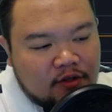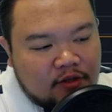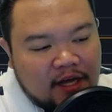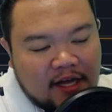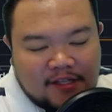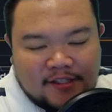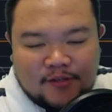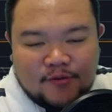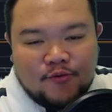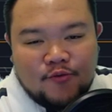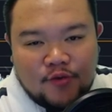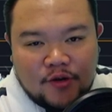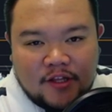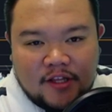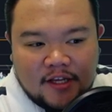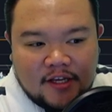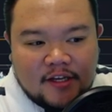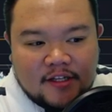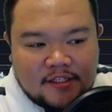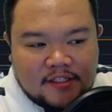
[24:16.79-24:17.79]
So that's
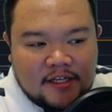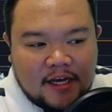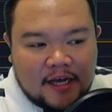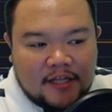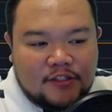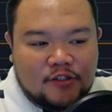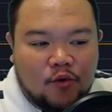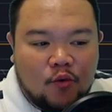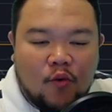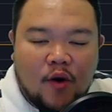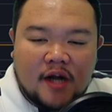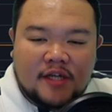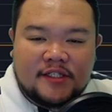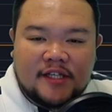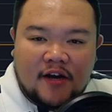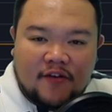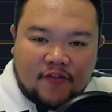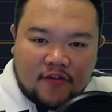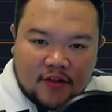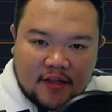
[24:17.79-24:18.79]
a really good sign. So
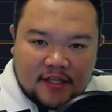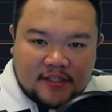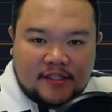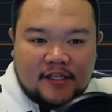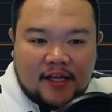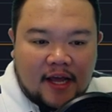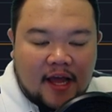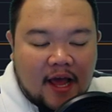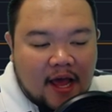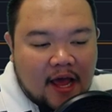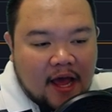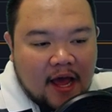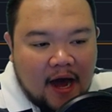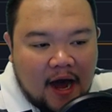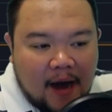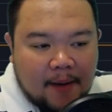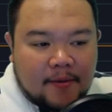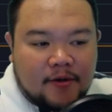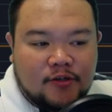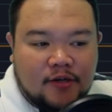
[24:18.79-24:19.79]
watch out for this
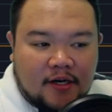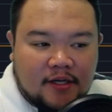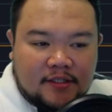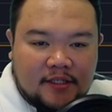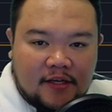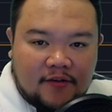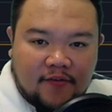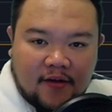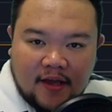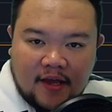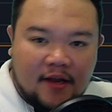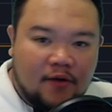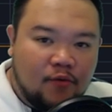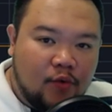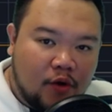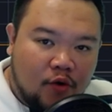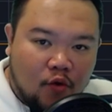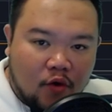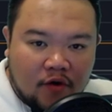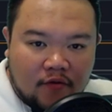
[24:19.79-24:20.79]
today. I'm gonna try to see
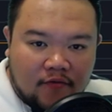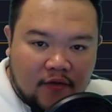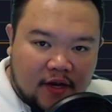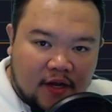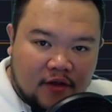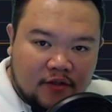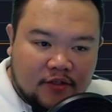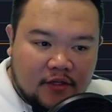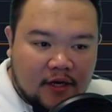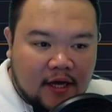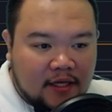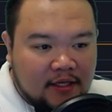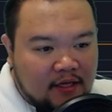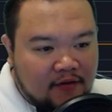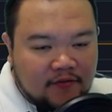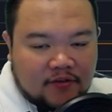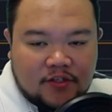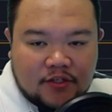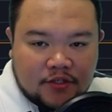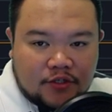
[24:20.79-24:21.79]
if I can record a video
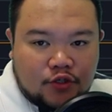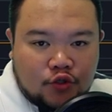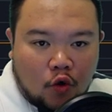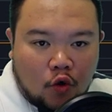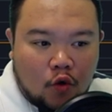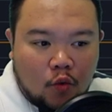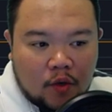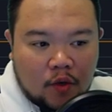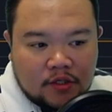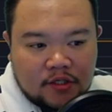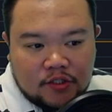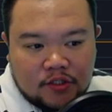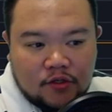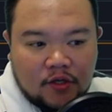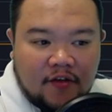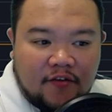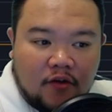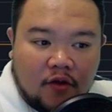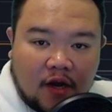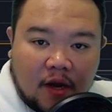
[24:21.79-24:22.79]
tonight, even just a short
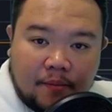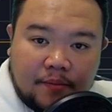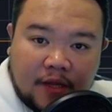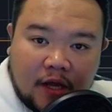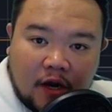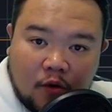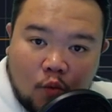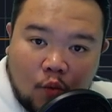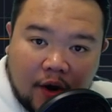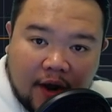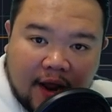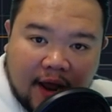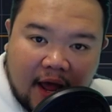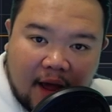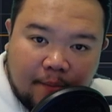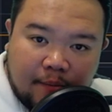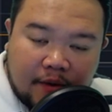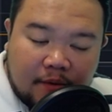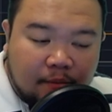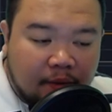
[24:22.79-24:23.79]
one, just to give you an update
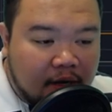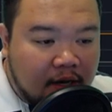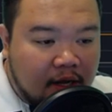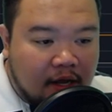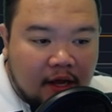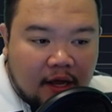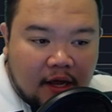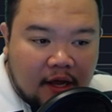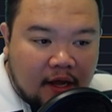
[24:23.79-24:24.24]
on what happened.